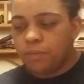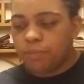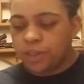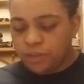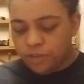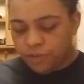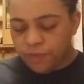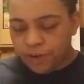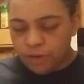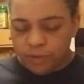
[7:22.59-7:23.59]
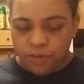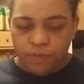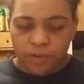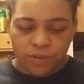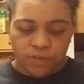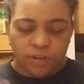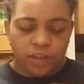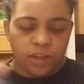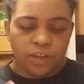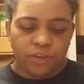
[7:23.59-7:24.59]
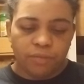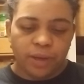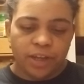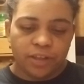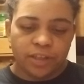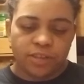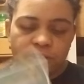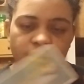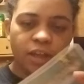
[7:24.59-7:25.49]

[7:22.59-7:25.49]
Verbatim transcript: but you're very much focused on getting your balance